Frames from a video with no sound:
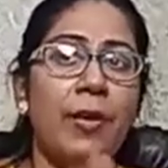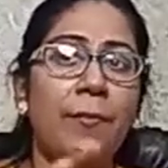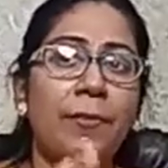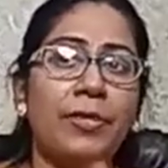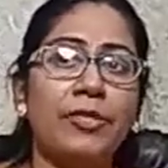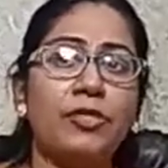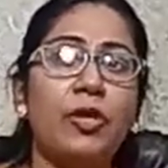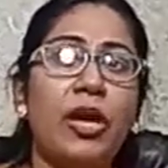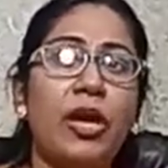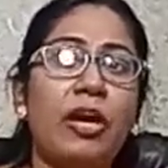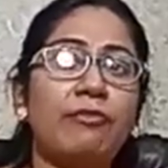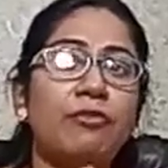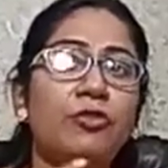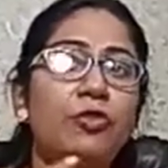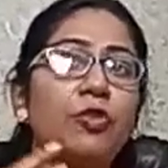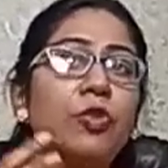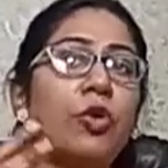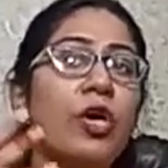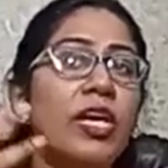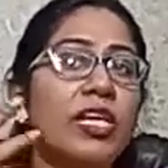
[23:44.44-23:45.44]
but you have
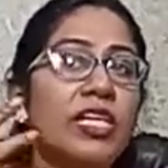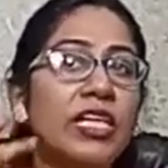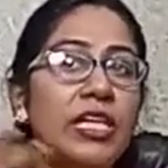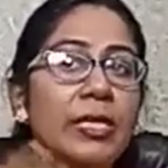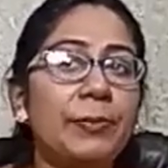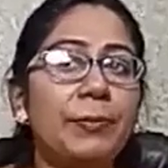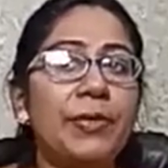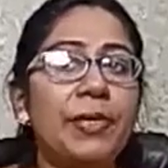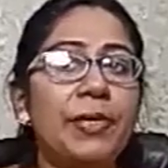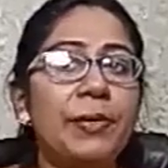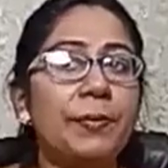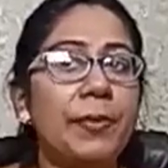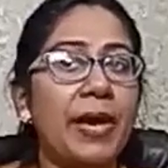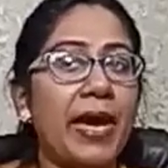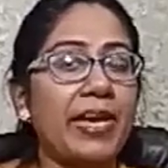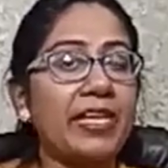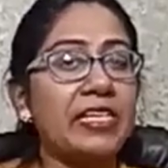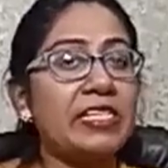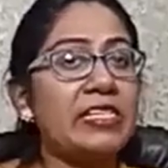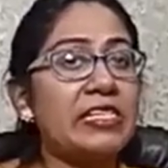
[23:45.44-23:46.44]
to keep in
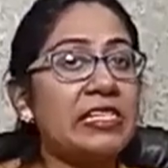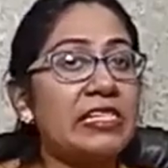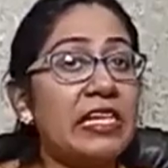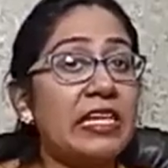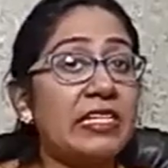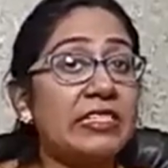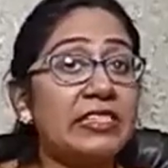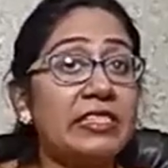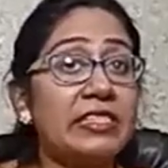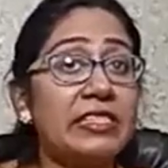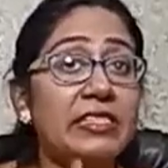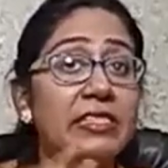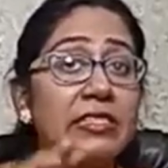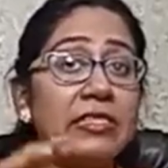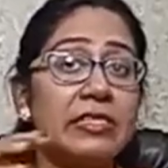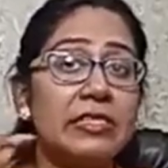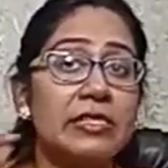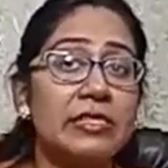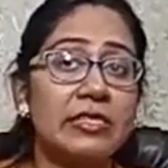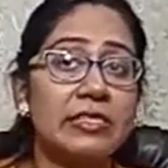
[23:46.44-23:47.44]
mind
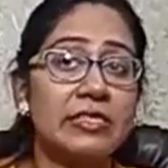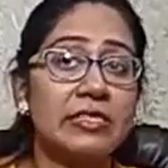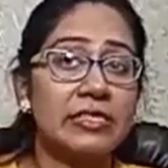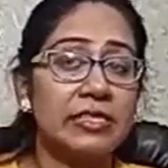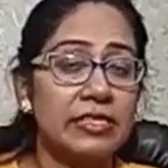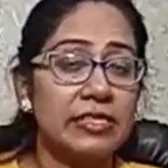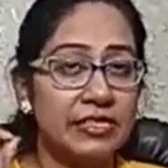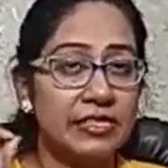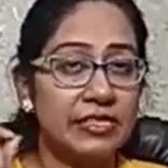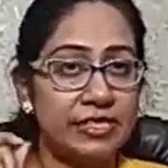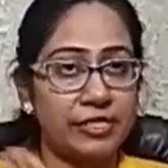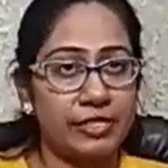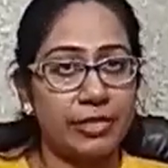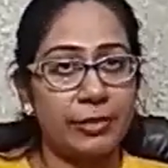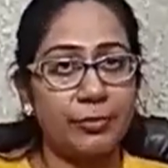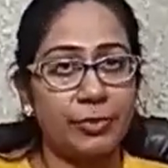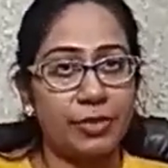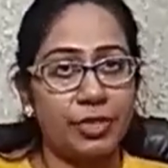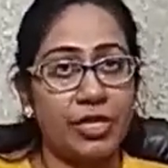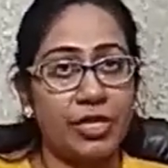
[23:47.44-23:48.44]
certain
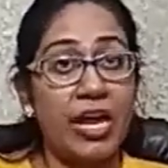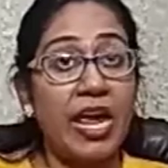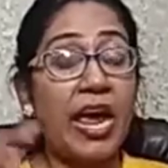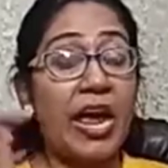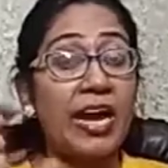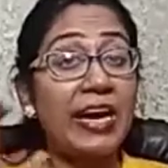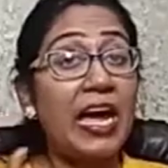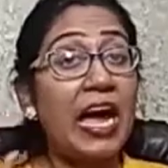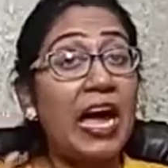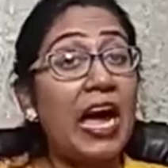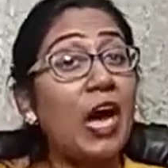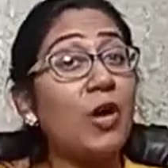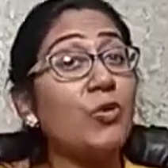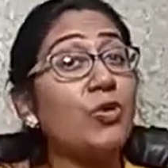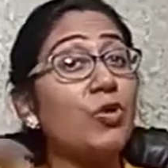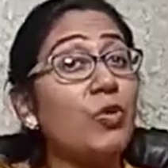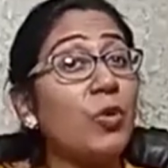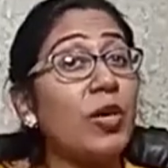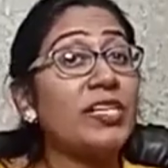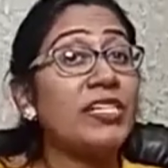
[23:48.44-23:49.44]
description and how
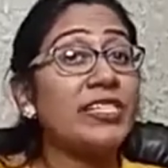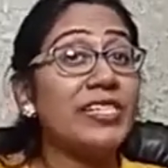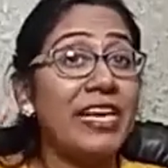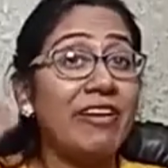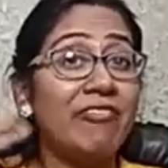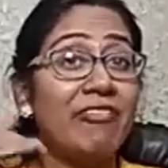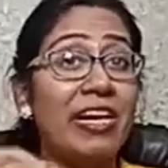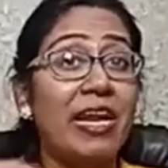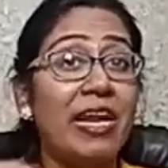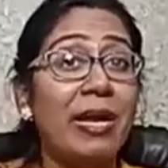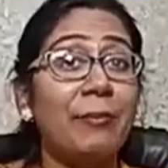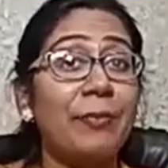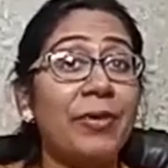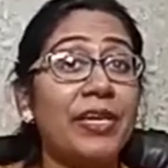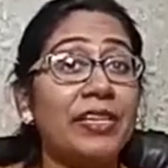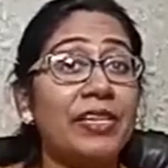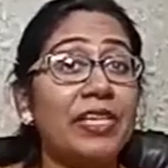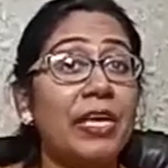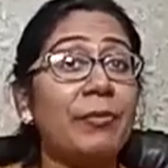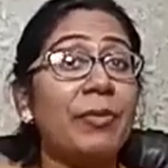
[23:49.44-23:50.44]
you are
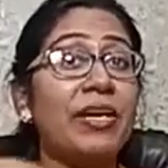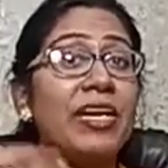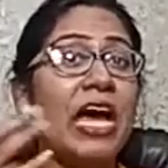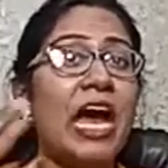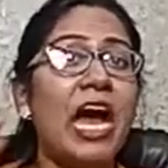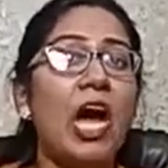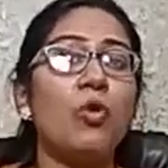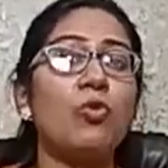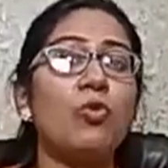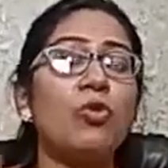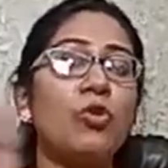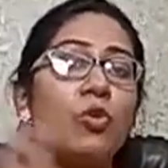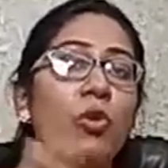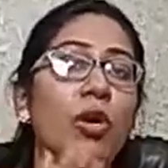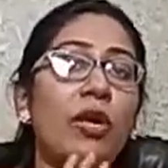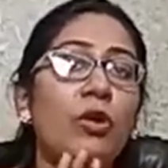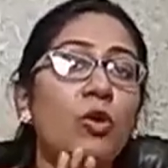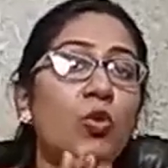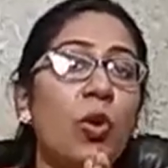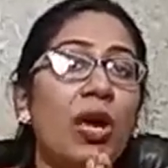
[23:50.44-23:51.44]
developing them and how
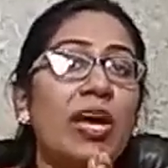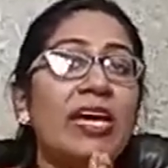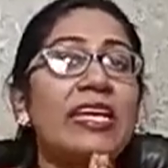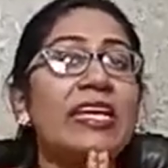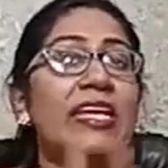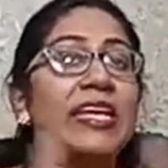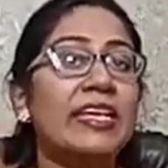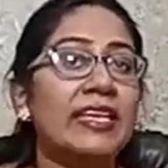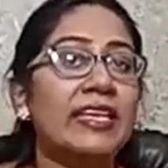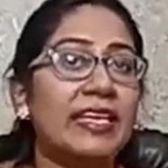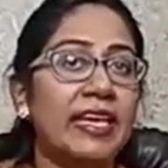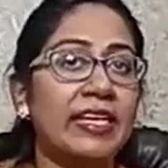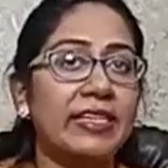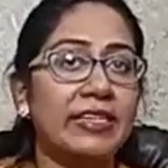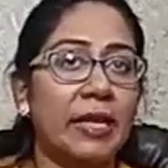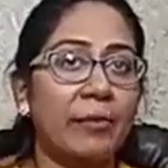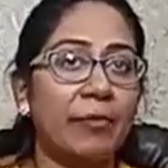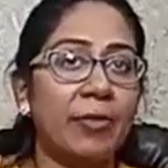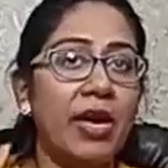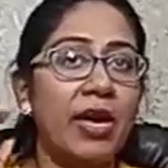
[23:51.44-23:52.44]
you are linking
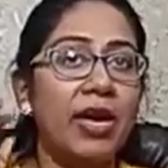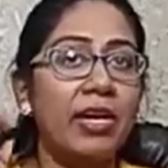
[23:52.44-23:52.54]
them.